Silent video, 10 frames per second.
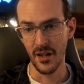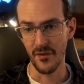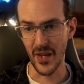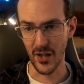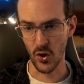
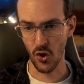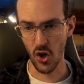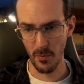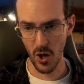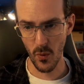that
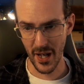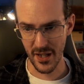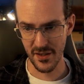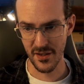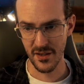Chrome
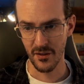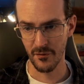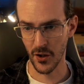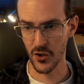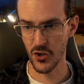OS
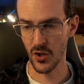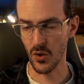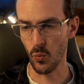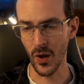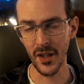
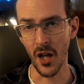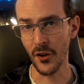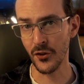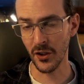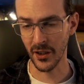version
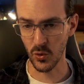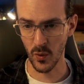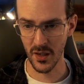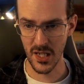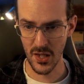
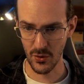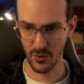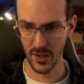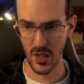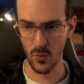
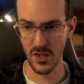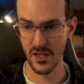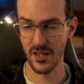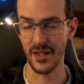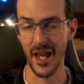123
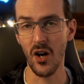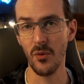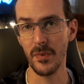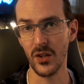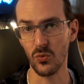was now
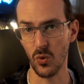being